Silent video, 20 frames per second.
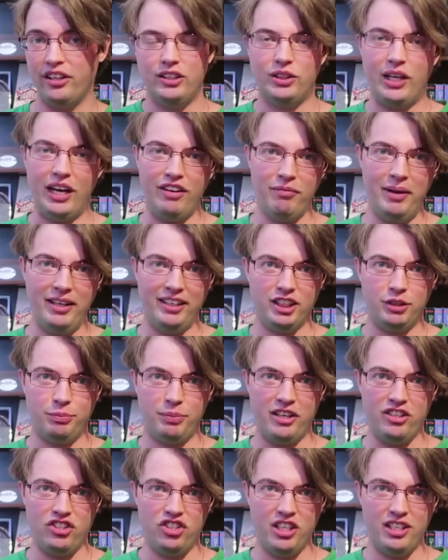So I've made a
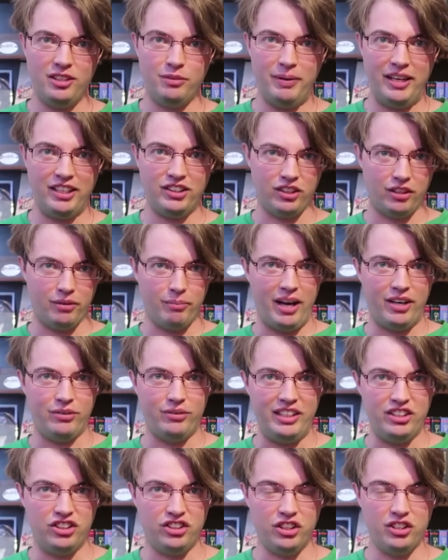spreadsheet based on my
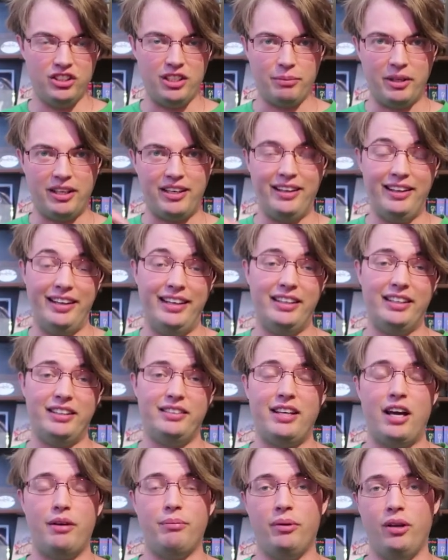research. I'm going to link
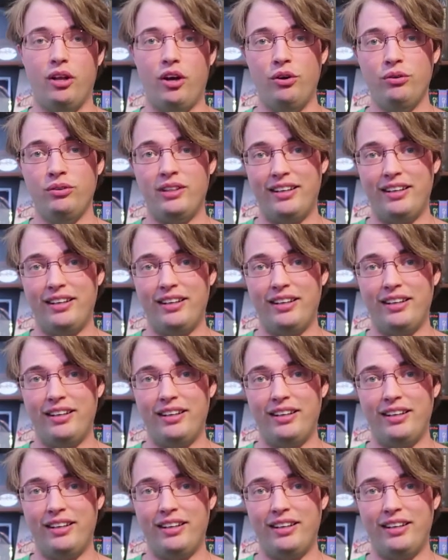it down below.